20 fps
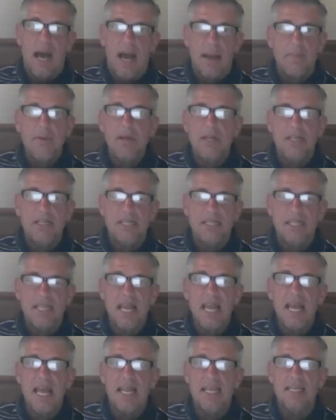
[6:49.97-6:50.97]
I'm going to
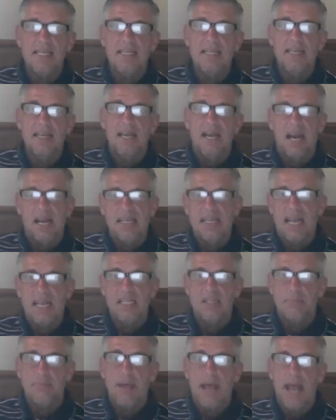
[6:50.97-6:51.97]
send a
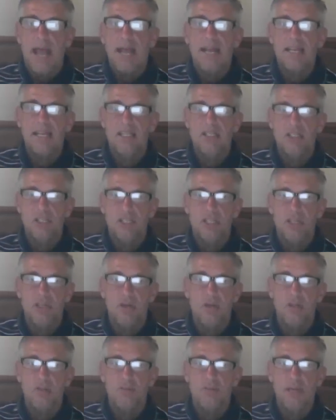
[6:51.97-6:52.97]
nice package to
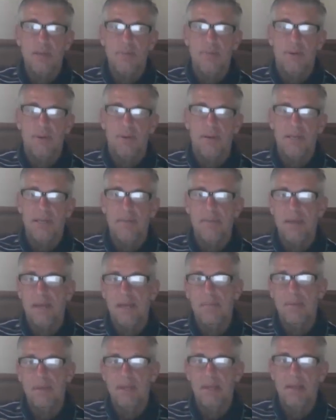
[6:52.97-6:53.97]
those people. And it
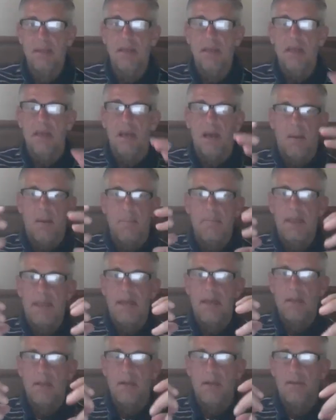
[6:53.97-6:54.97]
may be a
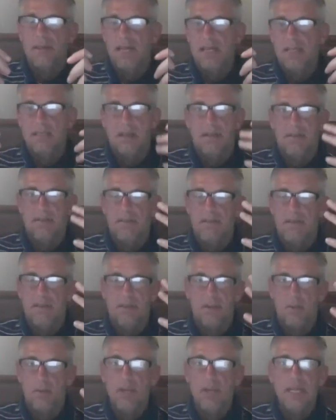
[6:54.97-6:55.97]
mailer that's a
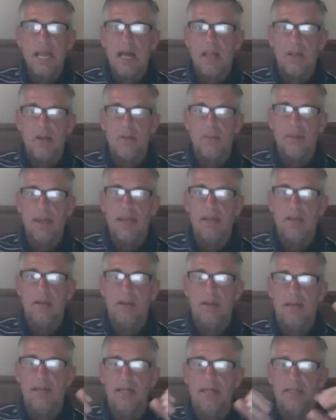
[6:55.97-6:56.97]
$3
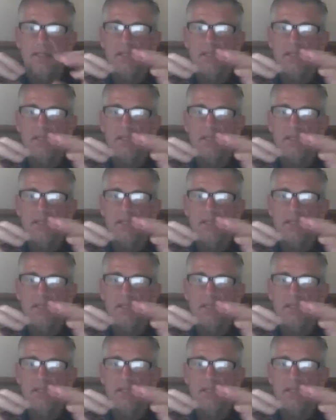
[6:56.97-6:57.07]
mailer, and